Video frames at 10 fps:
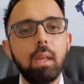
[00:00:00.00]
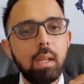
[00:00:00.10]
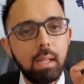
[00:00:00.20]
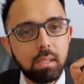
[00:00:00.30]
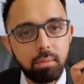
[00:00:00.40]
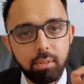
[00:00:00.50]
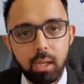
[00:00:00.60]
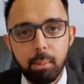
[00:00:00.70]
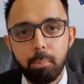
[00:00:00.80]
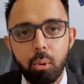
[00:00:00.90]
It's very
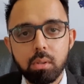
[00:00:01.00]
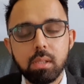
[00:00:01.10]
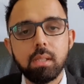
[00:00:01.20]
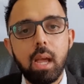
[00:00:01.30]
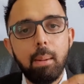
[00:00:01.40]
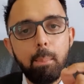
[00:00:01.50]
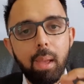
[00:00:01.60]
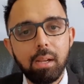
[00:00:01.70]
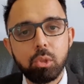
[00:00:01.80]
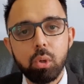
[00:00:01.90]
important, and make
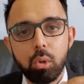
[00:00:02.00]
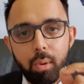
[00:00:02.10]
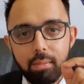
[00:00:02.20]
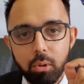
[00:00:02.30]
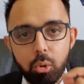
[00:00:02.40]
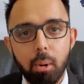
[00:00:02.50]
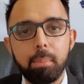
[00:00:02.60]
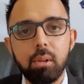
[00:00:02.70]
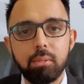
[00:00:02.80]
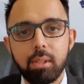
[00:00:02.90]
sure you have a copy
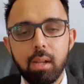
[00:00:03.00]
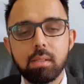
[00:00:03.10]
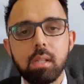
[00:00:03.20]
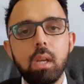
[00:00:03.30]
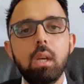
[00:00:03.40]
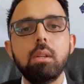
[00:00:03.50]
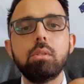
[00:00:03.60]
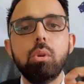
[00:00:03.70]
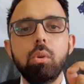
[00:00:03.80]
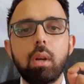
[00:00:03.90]
of that so
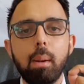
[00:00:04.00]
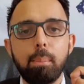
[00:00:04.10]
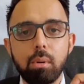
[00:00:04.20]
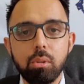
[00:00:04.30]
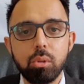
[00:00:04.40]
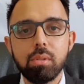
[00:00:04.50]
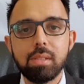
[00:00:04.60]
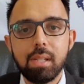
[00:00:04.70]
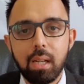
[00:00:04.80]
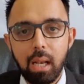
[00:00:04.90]
you can produce
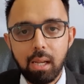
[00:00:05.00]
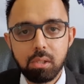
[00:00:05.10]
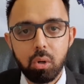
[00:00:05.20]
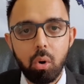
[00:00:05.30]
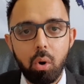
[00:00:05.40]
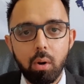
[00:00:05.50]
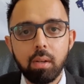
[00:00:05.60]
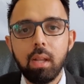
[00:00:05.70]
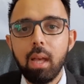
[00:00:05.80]
it later on,